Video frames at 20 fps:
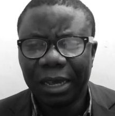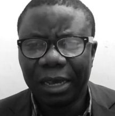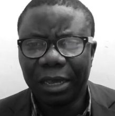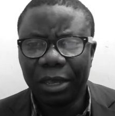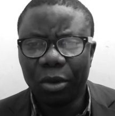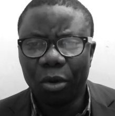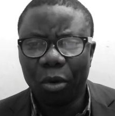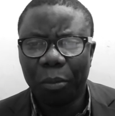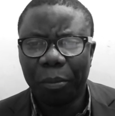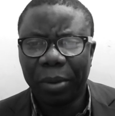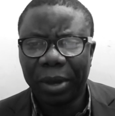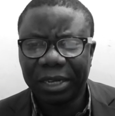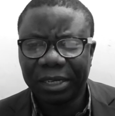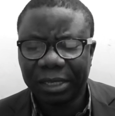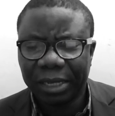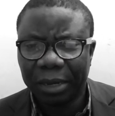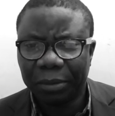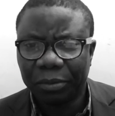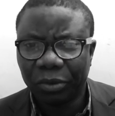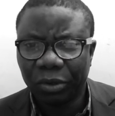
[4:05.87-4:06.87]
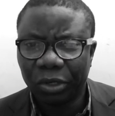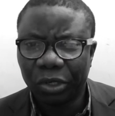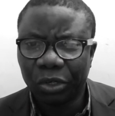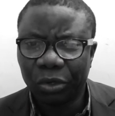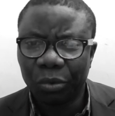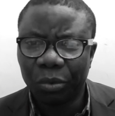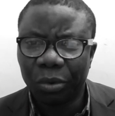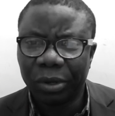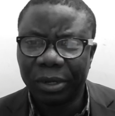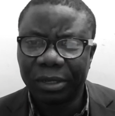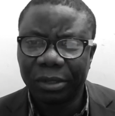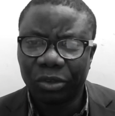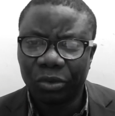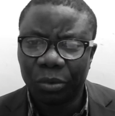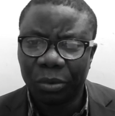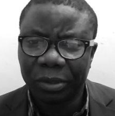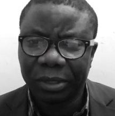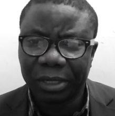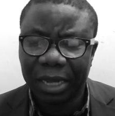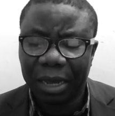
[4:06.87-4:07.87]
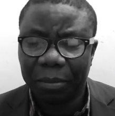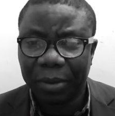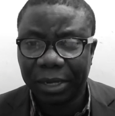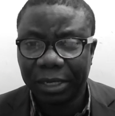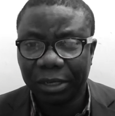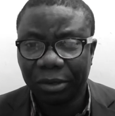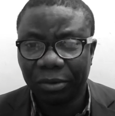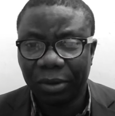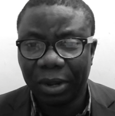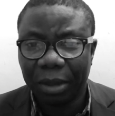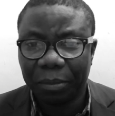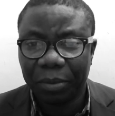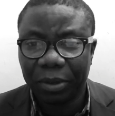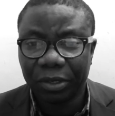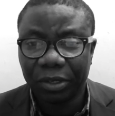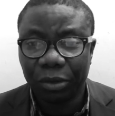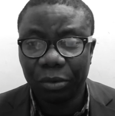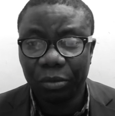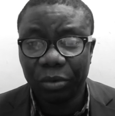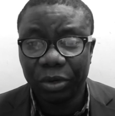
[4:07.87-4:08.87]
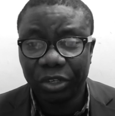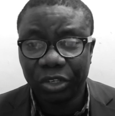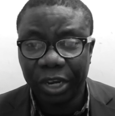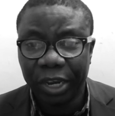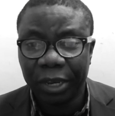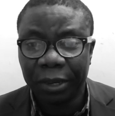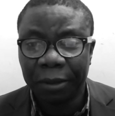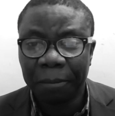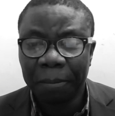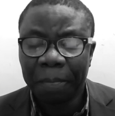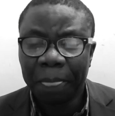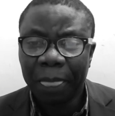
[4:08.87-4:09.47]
your perception towards that particular person will change.